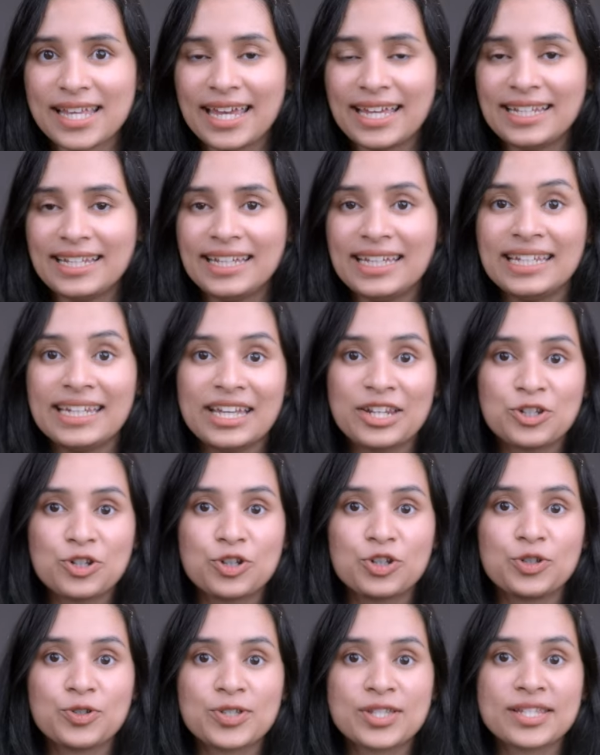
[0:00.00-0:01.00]
18
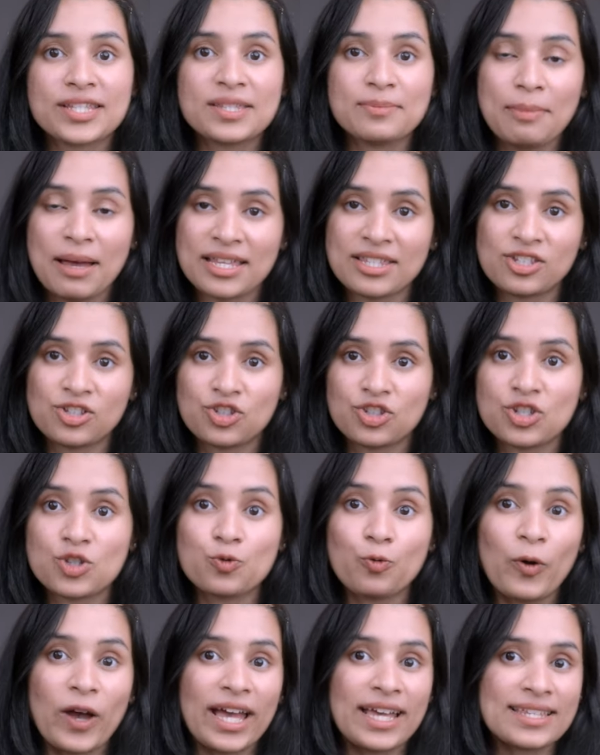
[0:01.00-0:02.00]
introduces
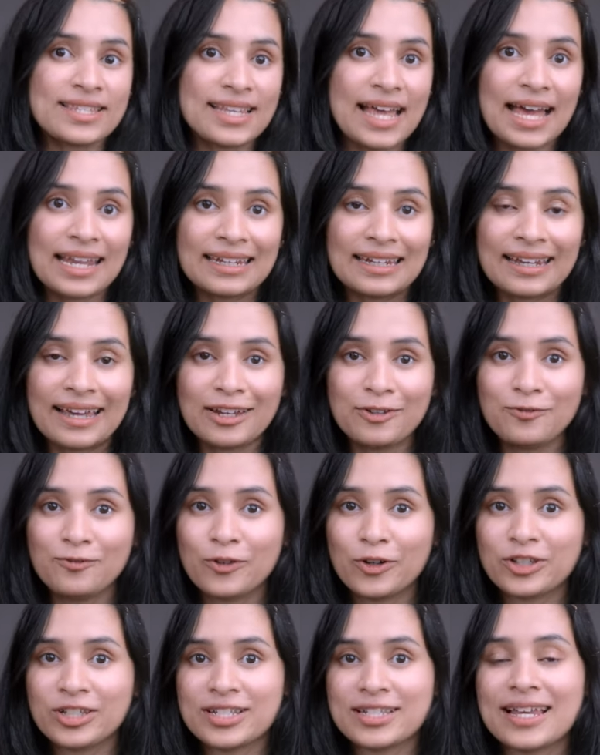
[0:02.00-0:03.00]
messages via satellite
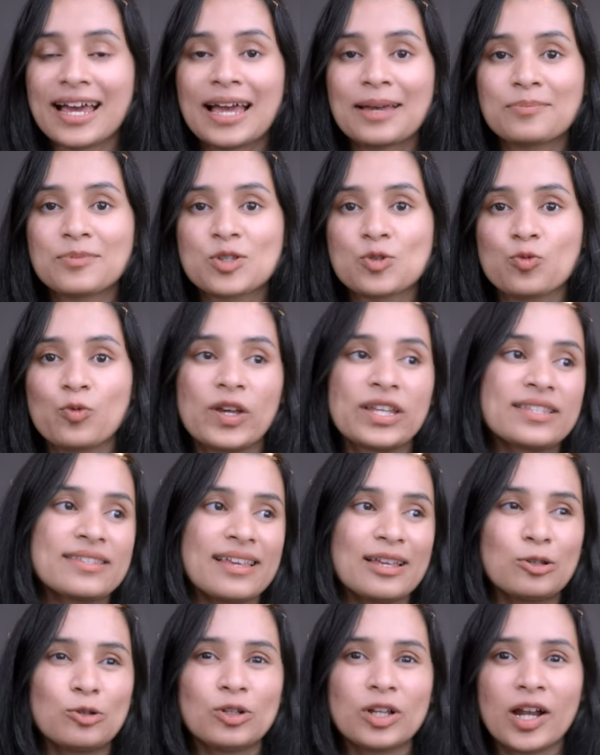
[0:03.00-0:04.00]
for the times when
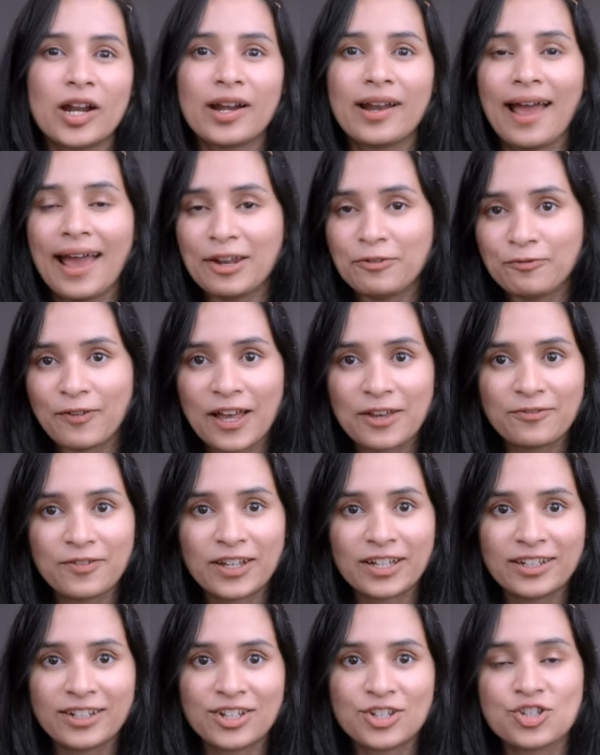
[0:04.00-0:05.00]
cellular and Wi-Fi
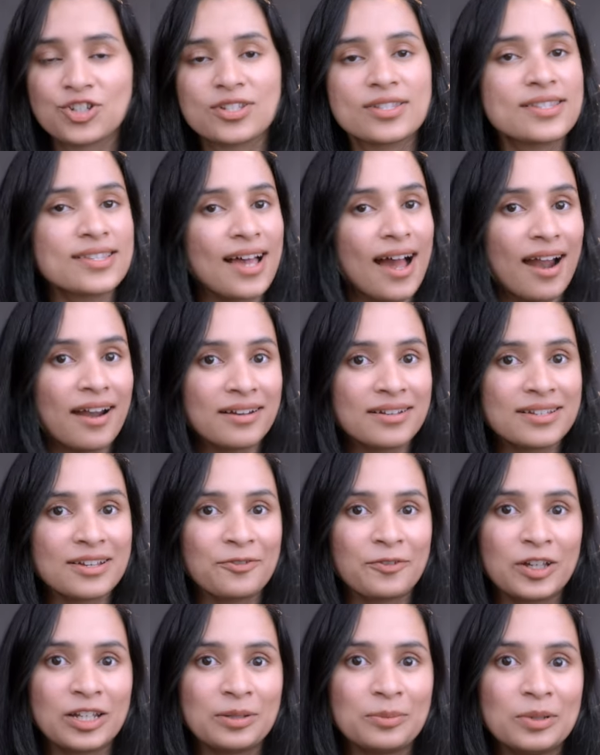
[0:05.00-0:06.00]
connections aren't
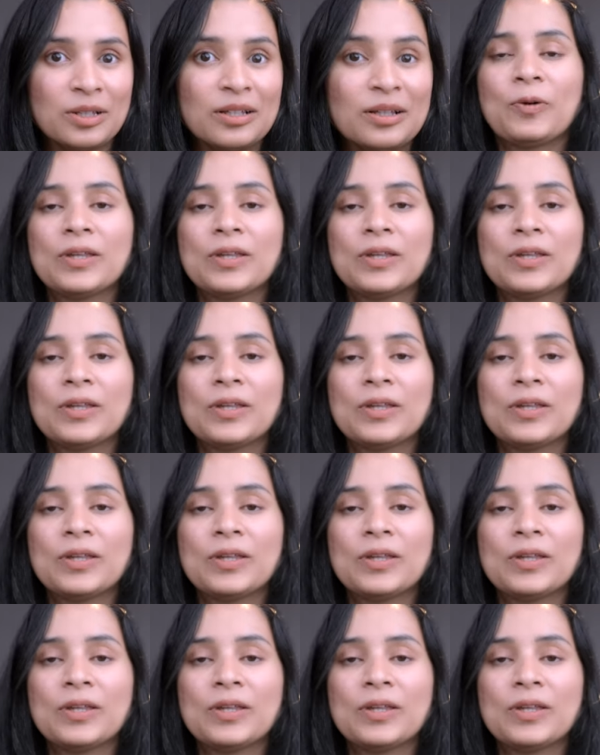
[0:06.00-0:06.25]
available.